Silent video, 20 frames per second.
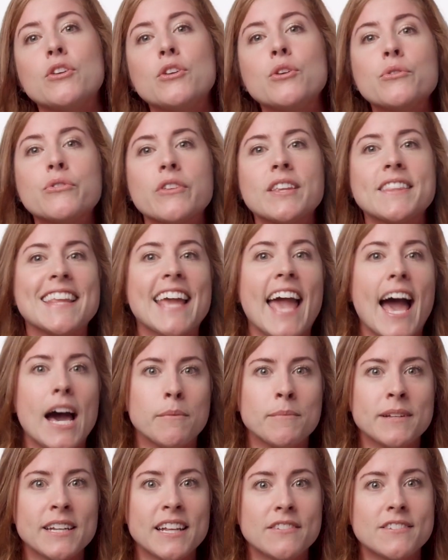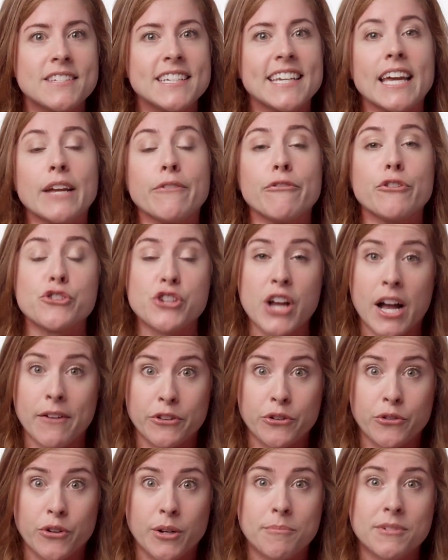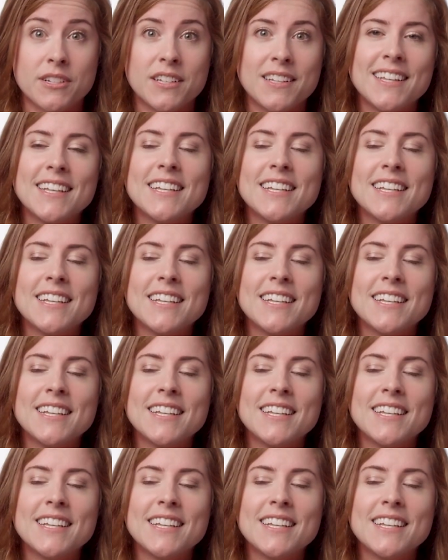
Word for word: using the Admin SDK for JavaScript.